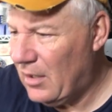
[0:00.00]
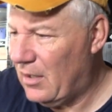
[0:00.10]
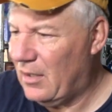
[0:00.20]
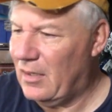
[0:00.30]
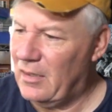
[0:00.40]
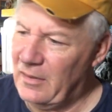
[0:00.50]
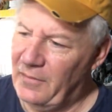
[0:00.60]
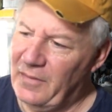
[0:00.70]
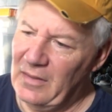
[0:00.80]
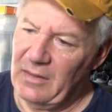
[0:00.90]
uh,
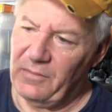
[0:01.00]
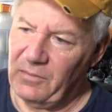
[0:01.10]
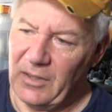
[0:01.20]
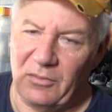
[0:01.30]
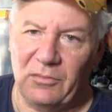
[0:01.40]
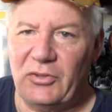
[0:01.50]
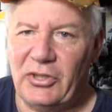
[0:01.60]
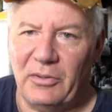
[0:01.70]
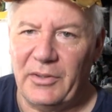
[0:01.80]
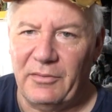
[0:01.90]
if, if we don't
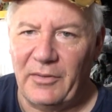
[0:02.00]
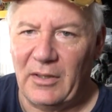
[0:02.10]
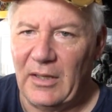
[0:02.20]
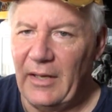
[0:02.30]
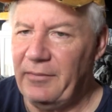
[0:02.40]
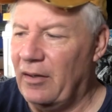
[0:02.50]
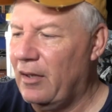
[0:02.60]
show it in real life.